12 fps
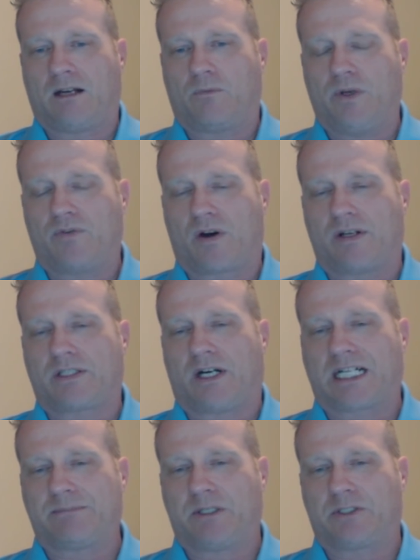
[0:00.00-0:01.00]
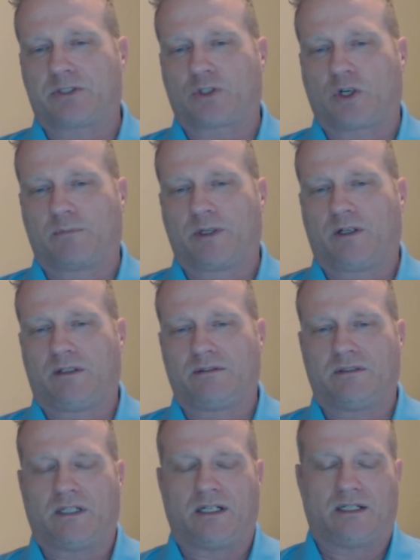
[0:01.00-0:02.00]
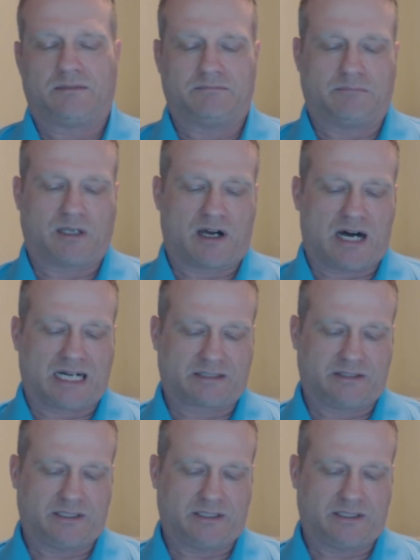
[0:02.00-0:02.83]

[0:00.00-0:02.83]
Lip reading: we've already talked about the terminal block,